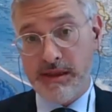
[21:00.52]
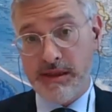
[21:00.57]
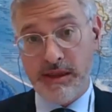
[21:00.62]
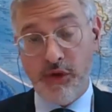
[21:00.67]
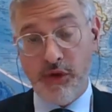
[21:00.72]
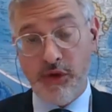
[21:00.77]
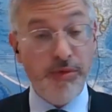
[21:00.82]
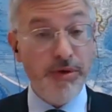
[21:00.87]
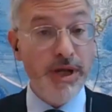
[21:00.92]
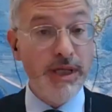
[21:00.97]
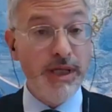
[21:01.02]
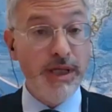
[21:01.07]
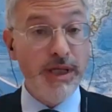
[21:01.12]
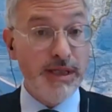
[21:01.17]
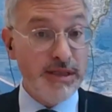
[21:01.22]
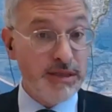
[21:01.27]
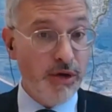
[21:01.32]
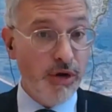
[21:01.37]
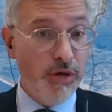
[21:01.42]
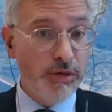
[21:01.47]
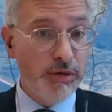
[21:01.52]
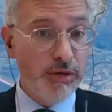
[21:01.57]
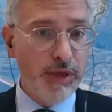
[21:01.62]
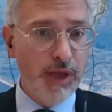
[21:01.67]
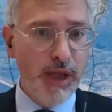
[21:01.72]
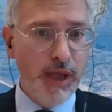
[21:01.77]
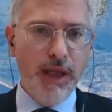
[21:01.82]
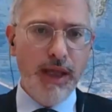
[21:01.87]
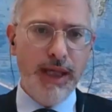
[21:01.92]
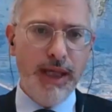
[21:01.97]
operating zone.
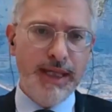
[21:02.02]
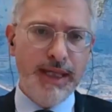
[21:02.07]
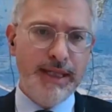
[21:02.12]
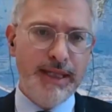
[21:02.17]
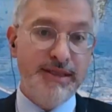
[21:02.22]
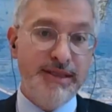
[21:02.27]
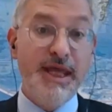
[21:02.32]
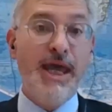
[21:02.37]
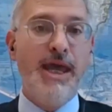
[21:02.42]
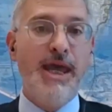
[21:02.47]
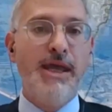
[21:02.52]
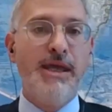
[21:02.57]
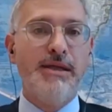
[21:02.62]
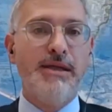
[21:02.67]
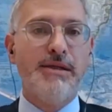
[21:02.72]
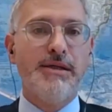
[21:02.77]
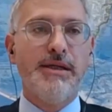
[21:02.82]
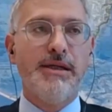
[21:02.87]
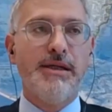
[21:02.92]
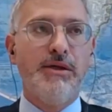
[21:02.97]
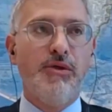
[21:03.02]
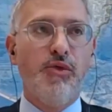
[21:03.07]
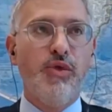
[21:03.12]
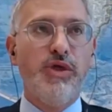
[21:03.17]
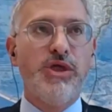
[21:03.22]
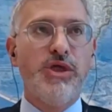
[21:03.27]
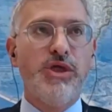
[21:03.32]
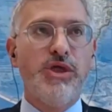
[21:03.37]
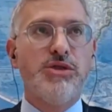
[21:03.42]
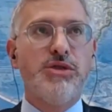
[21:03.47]
There
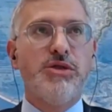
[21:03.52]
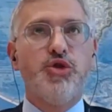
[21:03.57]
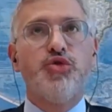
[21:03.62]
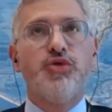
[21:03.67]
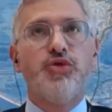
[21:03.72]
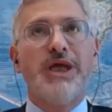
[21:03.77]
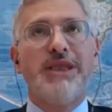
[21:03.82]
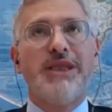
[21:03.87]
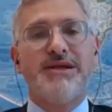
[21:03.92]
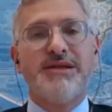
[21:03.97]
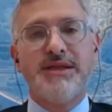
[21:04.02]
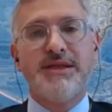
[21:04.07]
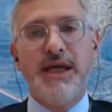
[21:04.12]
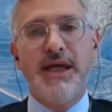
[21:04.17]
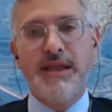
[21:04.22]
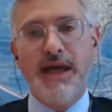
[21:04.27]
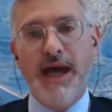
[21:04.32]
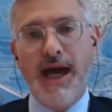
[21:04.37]
we should understand